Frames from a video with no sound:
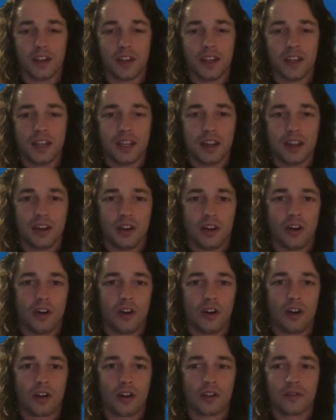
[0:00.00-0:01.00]
in
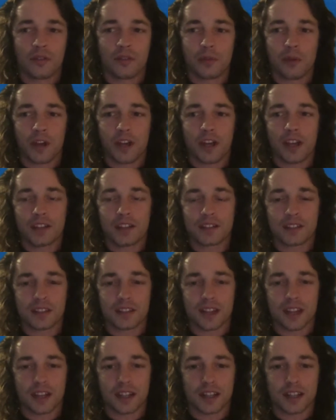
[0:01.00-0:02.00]
all of the ways that
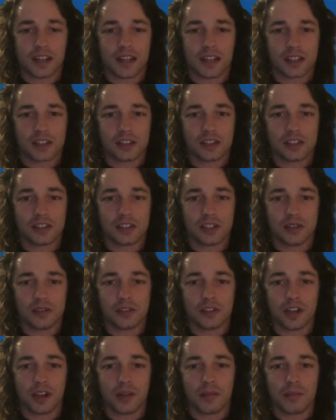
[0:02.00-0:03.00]
that connection shows
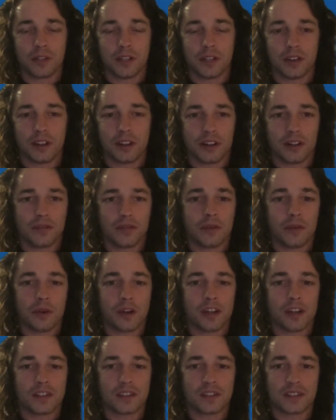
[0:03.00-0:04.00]
up, in all of the
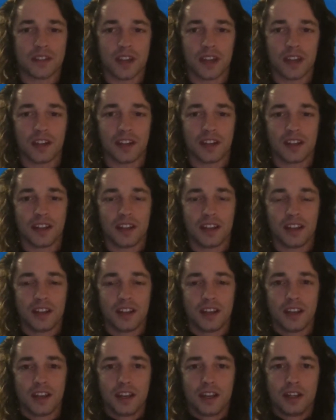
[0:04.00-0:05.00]
ways that
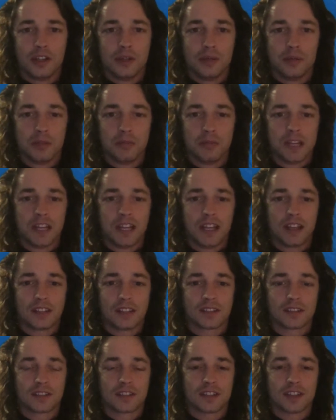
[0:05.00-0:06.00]
human
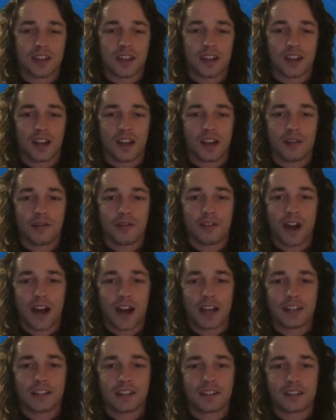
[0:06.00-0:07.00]
beings
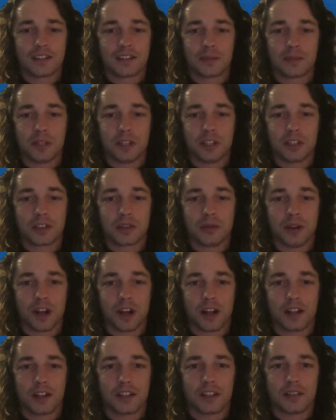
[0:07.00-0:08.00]
find
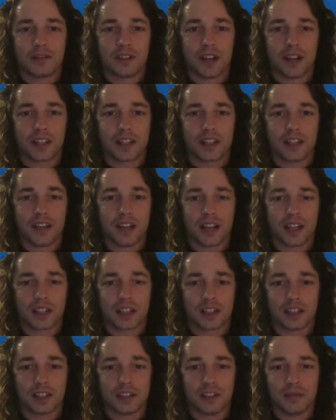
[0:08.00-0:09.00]
spirituality, find
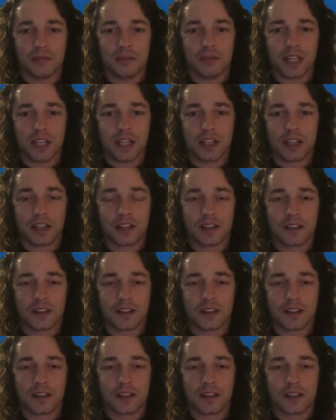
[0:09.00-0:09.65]
connection and meaning